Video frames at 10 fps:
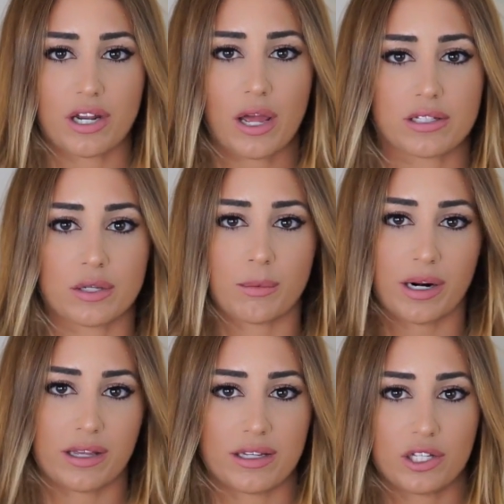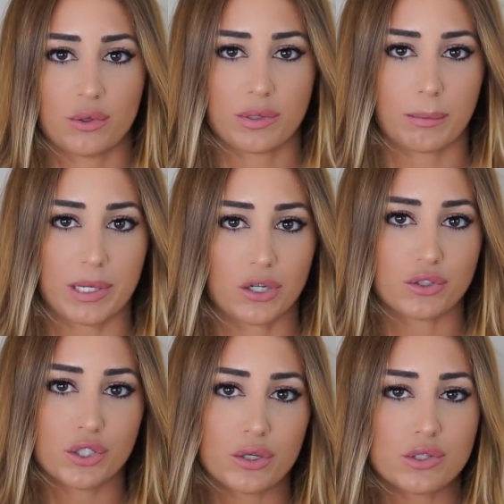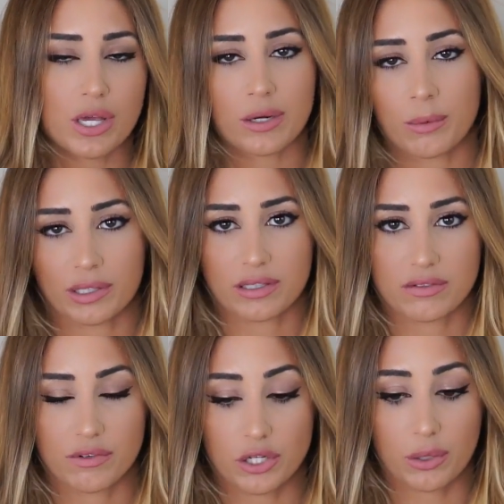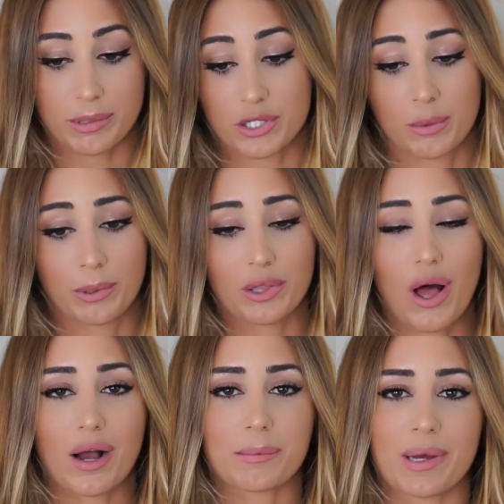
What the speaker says: I did want to include the meal too, so I didn't want this video to be super long.